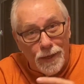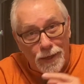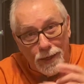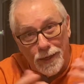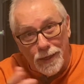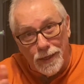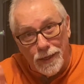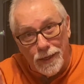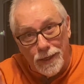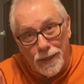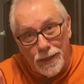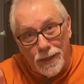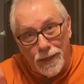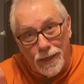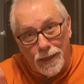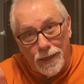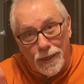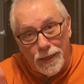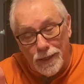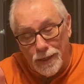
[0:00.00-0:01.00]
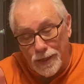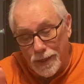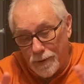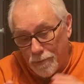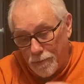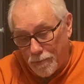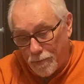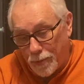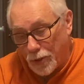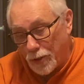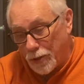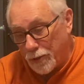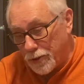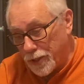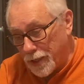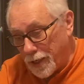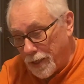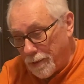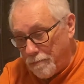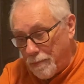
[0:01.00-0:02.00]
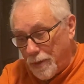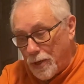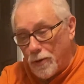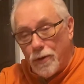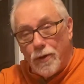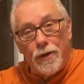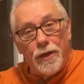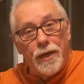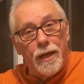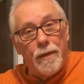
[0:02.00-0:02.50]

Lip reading: and produce a mirror